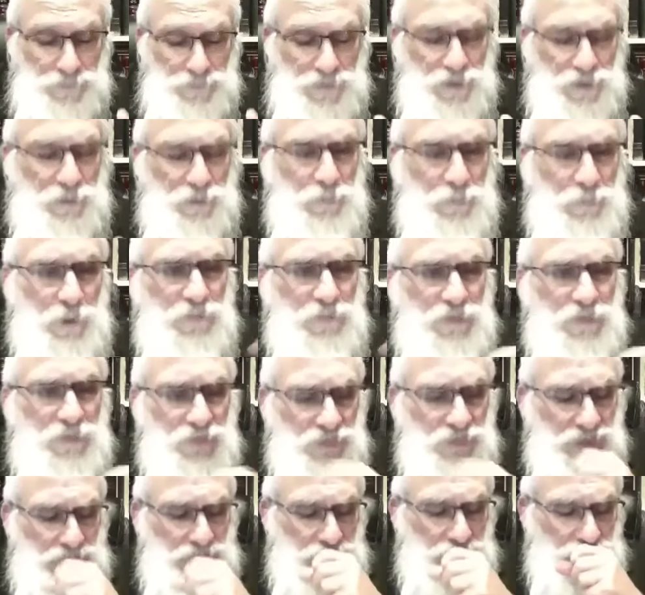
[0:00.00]
Gemara says
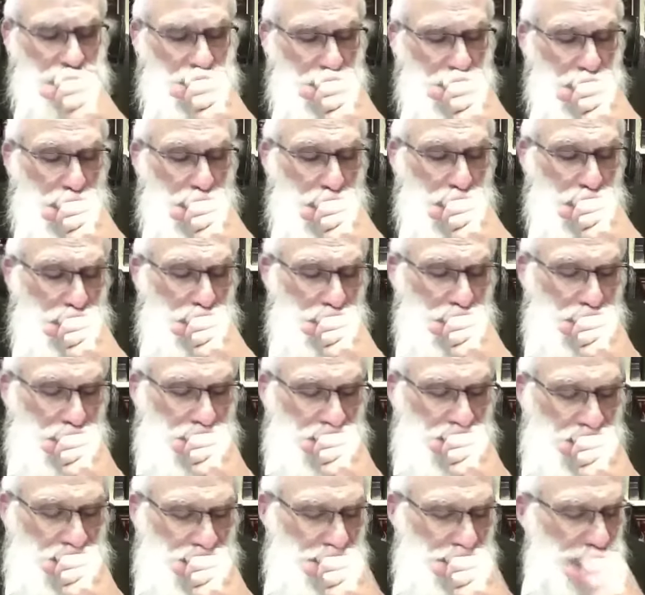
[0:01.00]
like this,
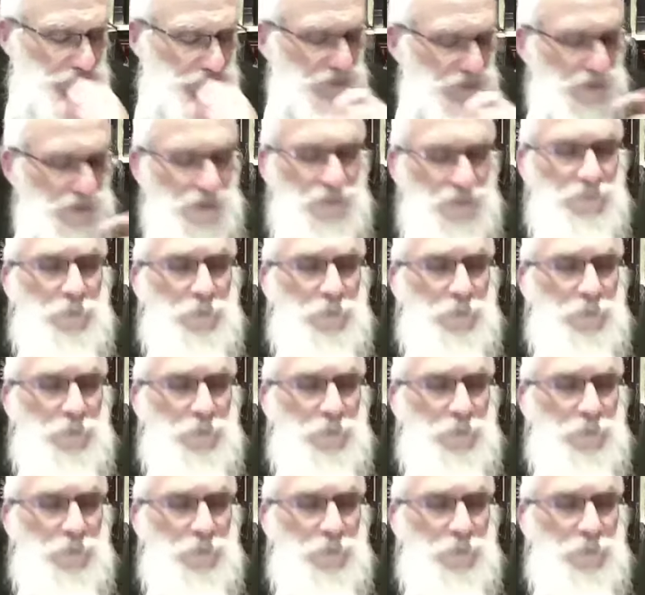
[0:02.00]
if